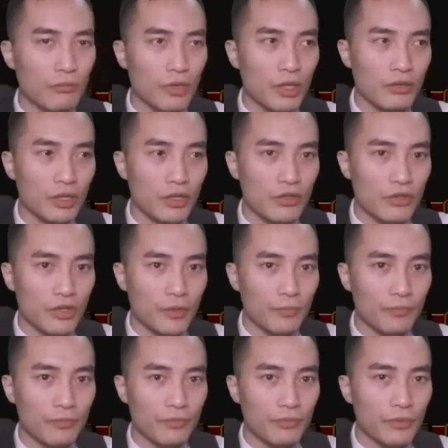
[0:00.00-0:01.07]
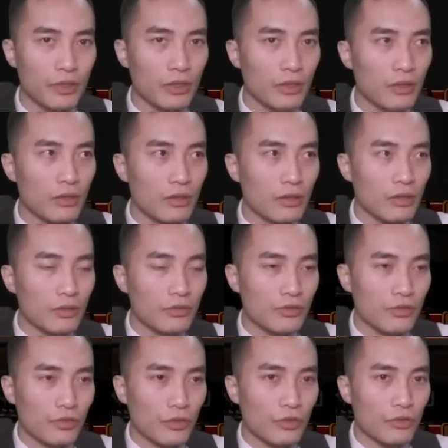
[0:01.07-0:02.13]
dungeon,
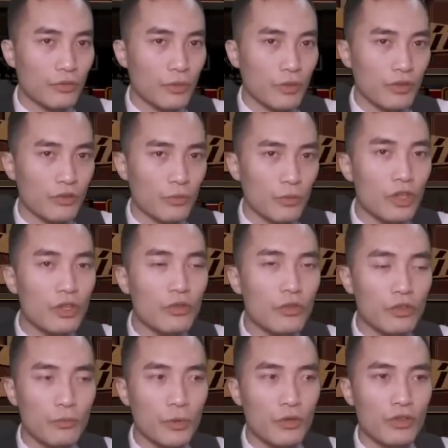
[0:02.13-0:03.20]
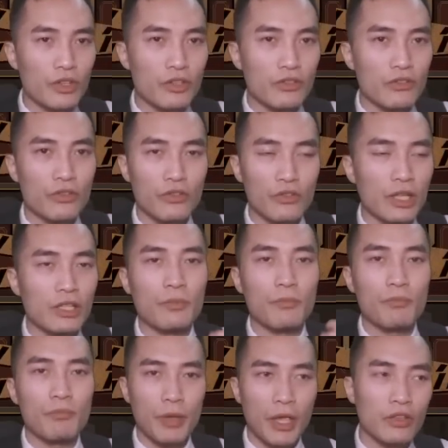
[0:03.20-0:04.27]
just go into the mirror dungeon. When you go into the mirror dungeon, you get to
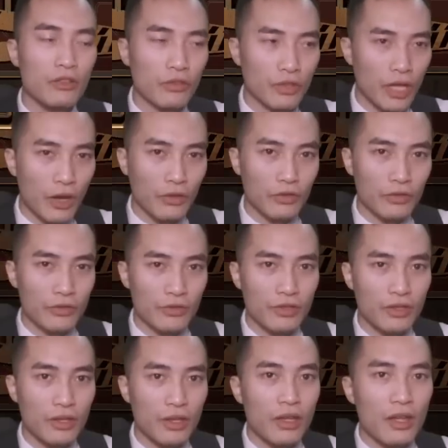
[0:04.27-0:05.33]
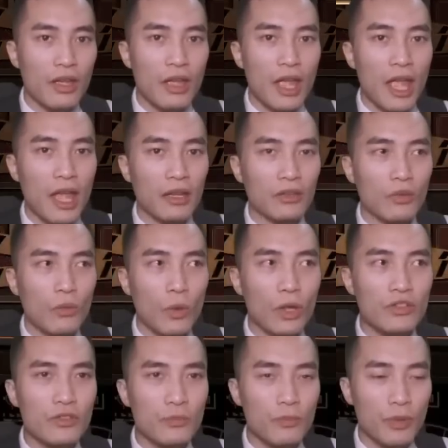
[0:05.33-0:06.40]
pick your characters. And
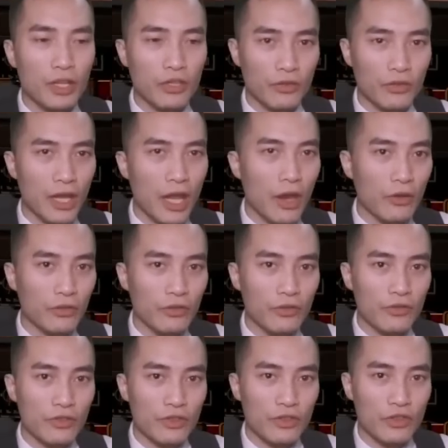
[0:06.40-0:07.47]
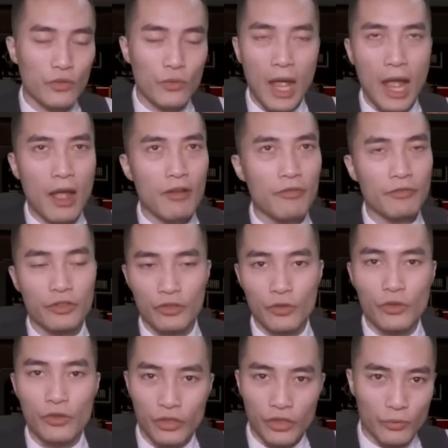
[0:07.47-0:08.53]
once you pick your characters, you have,
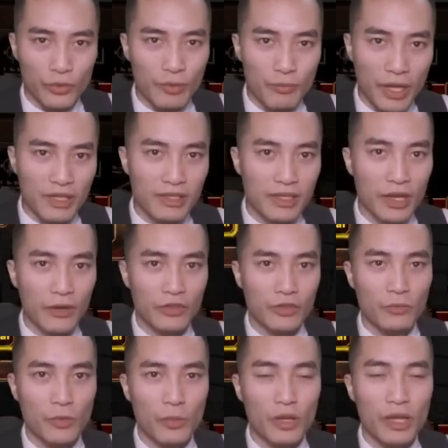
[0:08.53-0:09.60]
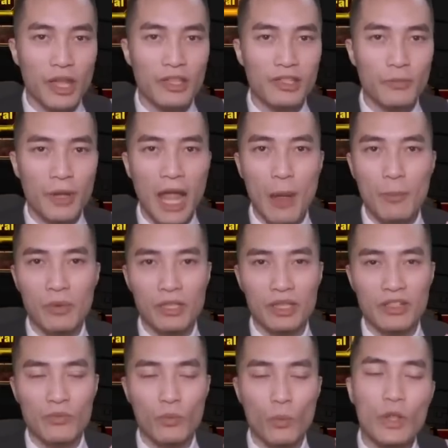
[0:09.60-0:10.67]
your 3 base characters. But what ends up happening
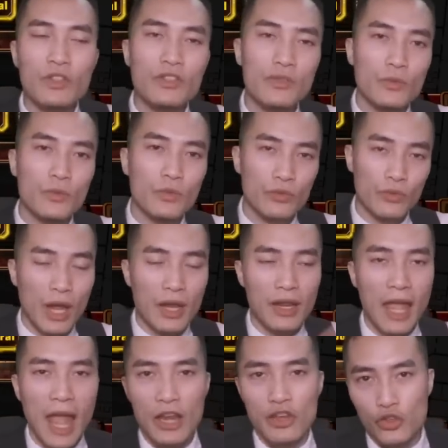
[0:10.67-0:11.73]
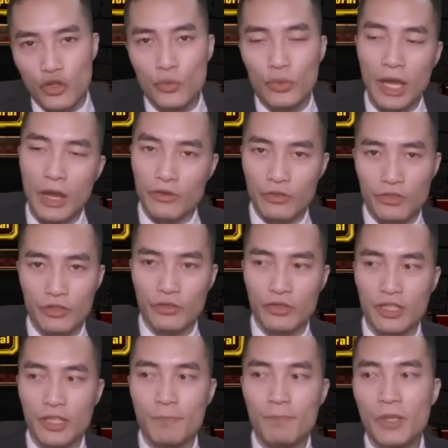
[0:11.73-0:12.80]
is once you try to add new characters to your
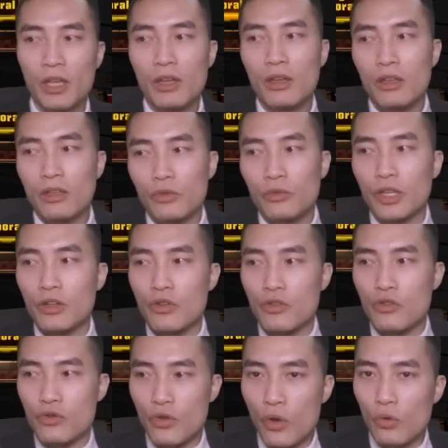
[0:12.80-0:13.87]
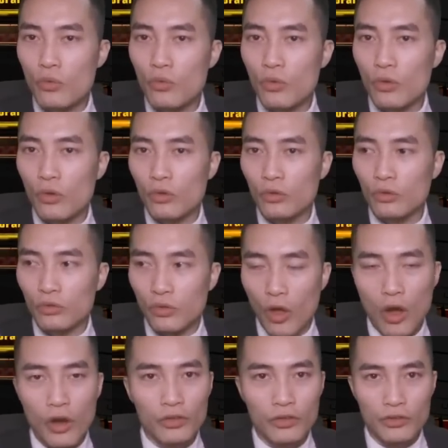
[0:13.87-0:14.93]
team, you can no
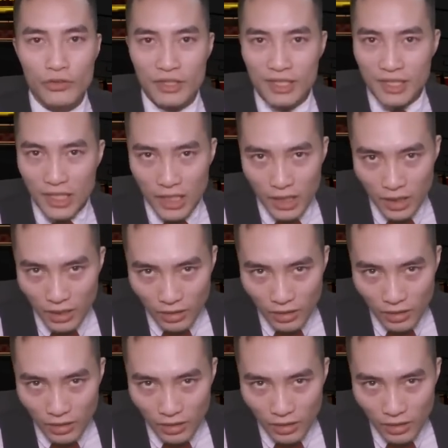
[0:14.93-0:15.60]
longer see